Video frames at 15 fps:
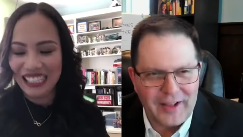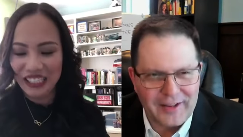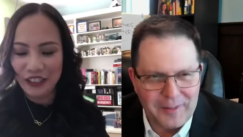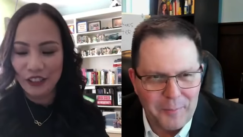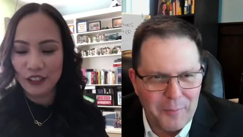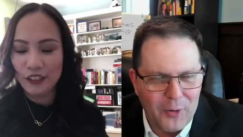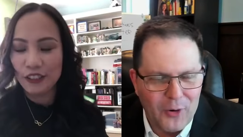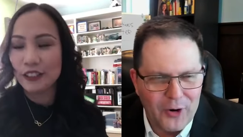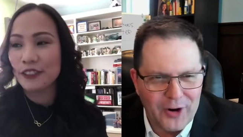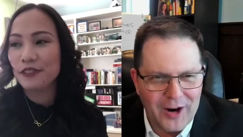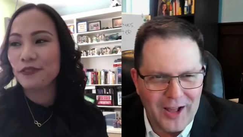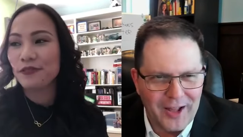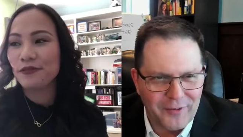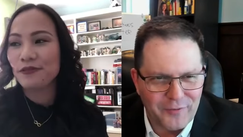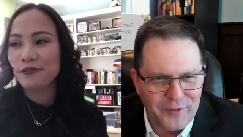Speaker 1: like a
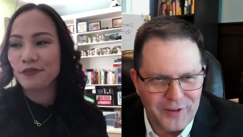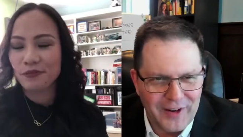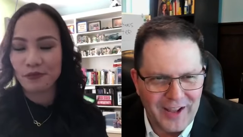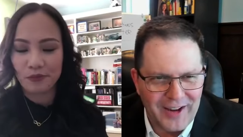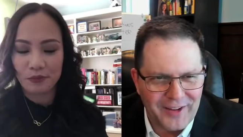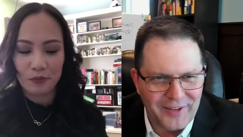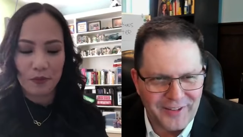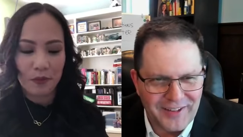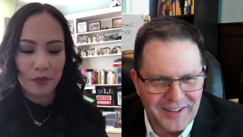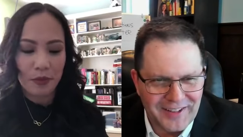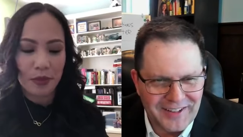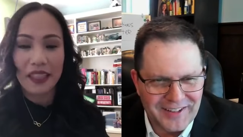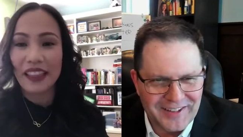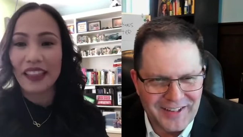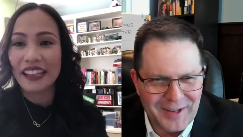moron for not
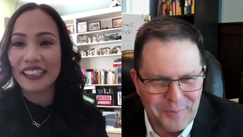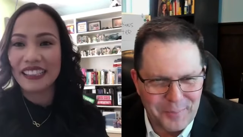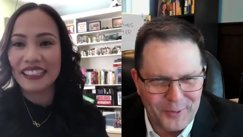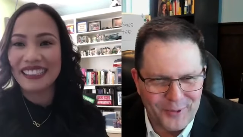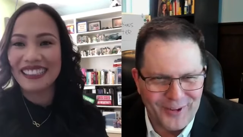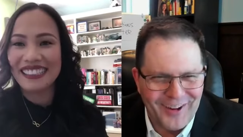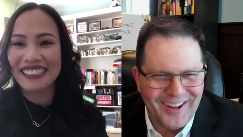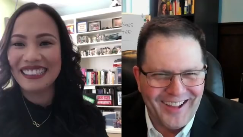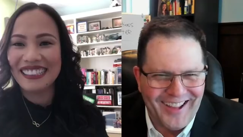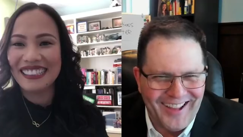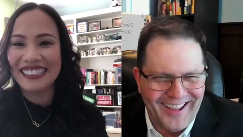digging deeper.